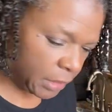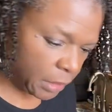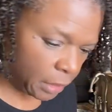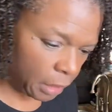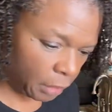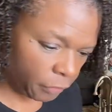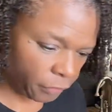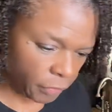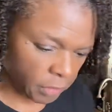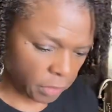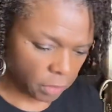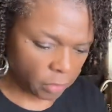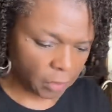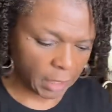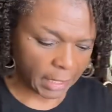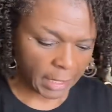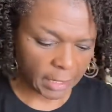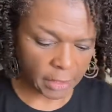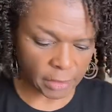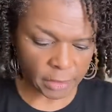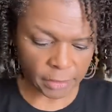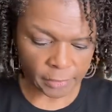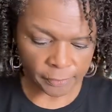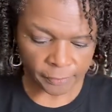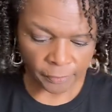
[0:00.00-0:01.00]
to get off with you
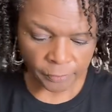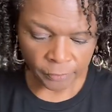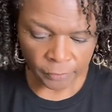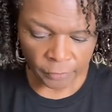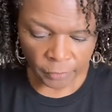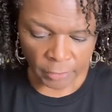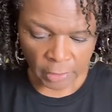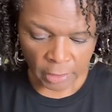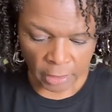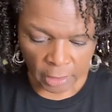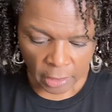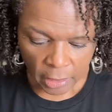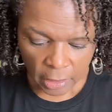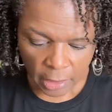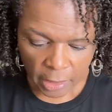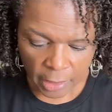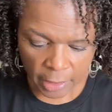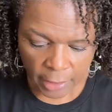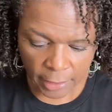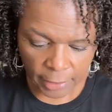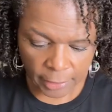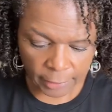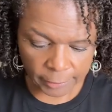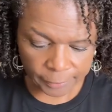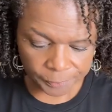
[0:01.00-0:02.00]
guys.
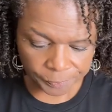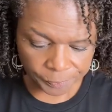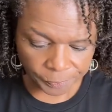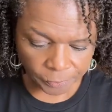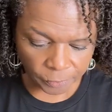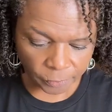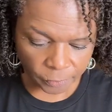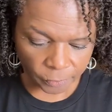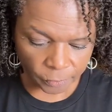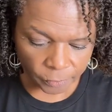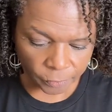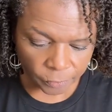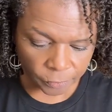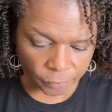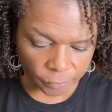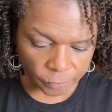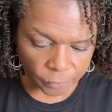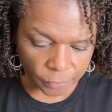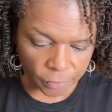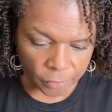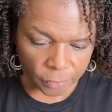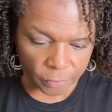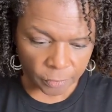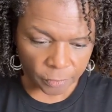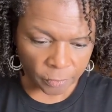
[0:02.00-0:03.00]

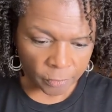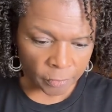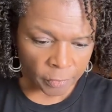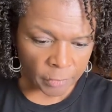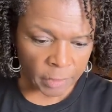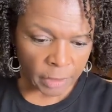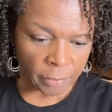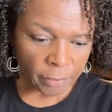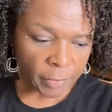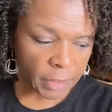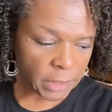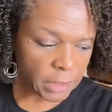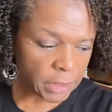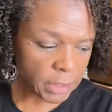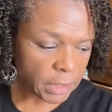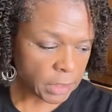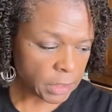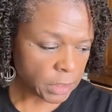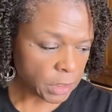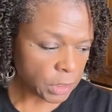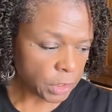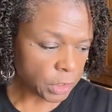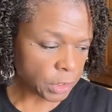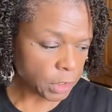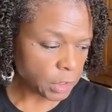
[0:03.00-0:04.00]
Because
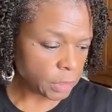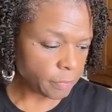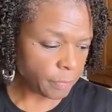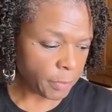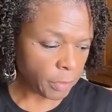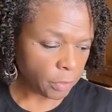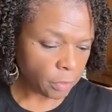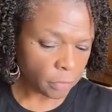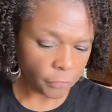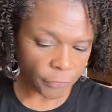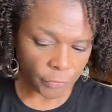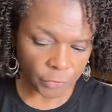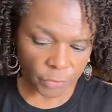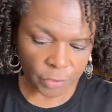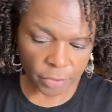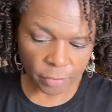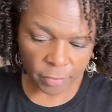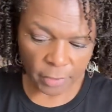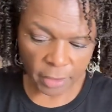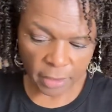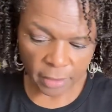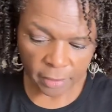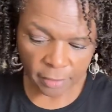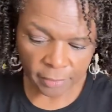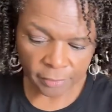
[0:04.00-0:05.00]
this is just beautiful to
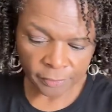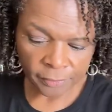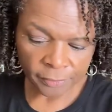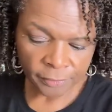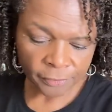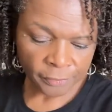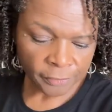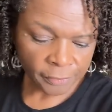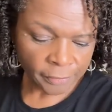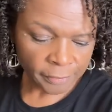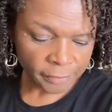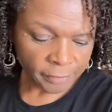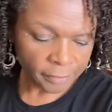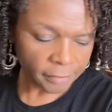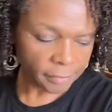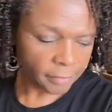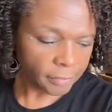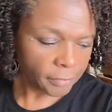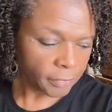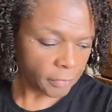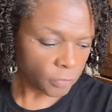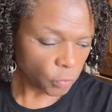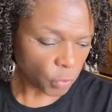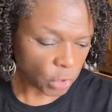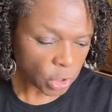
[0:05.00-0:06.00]
me.
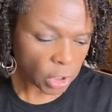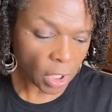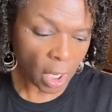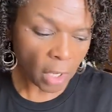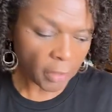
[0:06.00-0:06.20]
Would